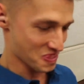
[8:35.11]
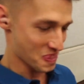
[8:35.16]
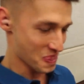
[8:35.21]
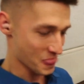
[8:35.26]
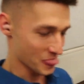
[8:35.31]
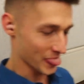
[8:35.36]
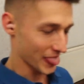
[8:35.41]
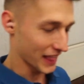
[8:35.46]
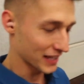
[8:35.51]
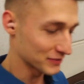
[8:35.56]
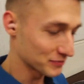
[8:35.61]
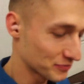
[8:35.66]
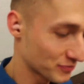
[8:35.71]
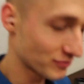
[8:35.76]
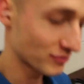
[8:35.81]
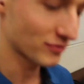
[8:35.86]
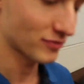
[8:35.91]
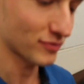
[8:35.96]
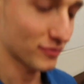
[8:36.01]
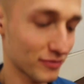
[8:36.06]
because we got a
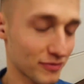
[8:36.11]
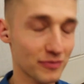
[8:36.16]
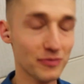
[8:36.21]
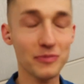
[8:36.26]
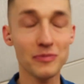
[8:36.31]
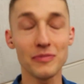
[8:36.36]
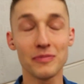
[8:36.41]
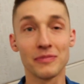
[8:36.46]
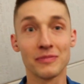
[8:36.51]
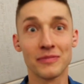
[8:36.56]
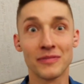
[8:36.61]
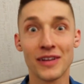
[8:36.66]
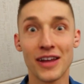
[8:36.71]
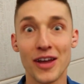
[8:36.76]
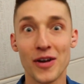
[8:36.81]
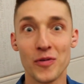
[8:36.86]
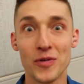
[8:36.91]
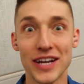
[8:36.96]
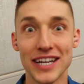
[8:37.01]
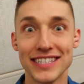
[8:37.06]
98.8.
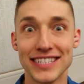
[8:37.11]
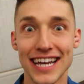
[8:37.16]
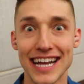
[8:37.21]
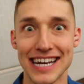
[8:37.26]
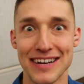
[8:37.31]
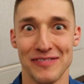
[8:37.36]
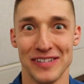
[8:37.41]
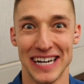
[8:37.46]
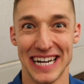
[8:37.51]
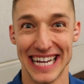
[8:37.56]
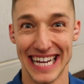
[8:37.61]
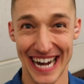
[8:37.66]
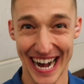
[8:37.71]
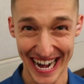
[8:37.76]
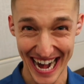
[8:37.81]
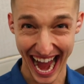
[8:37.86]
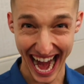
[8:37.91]
We did, and we're gonna get a